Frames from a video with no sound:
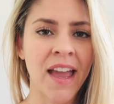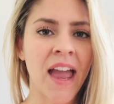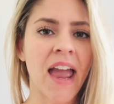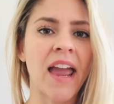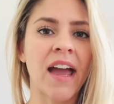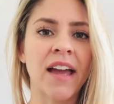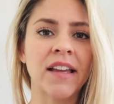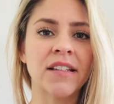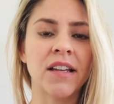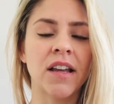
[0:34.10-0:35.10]

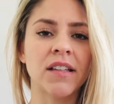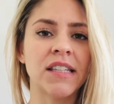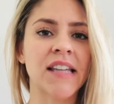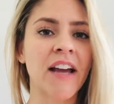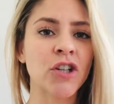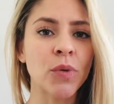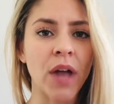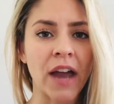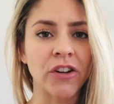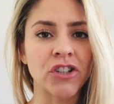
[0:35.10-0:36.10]
And sexual
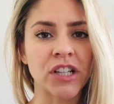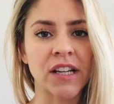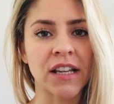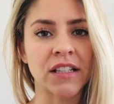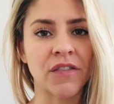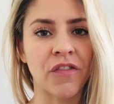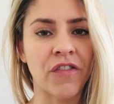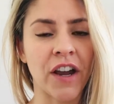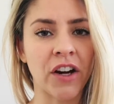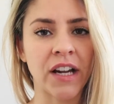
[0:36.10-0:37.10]
energy is
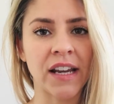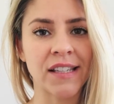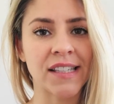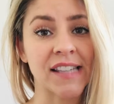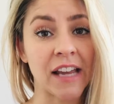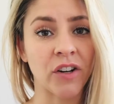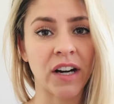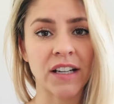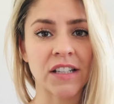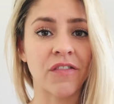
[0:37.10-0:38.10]
very sacred.
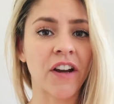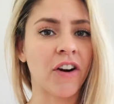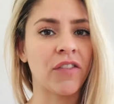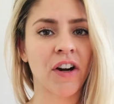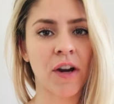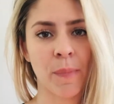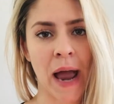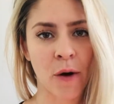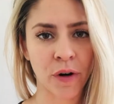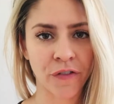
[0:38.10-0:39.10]
It's very, very
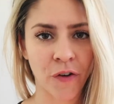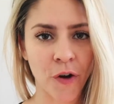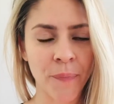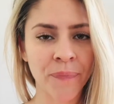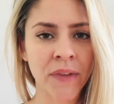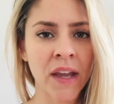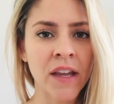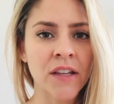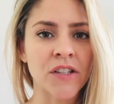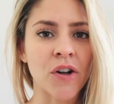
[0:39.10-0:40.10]
powerful.
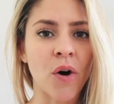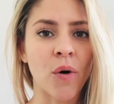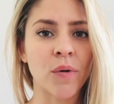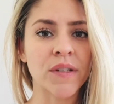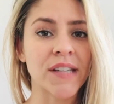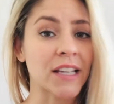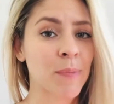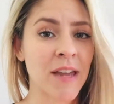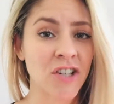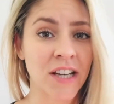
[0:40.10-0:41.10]
So sex
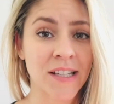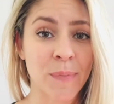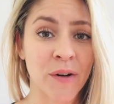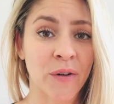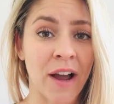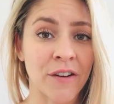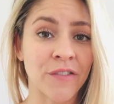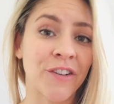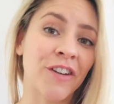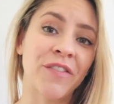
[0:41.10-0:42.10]
magic has been around
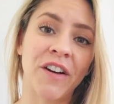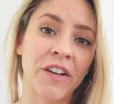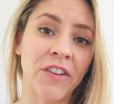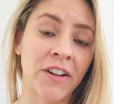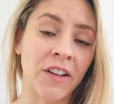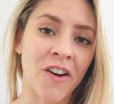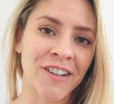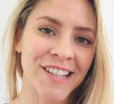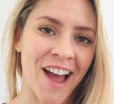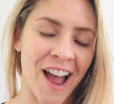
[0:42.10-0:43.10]
for a very, very long
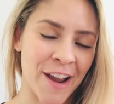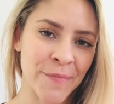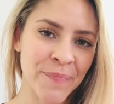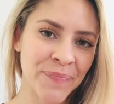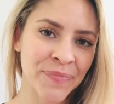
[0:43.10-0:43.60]
time.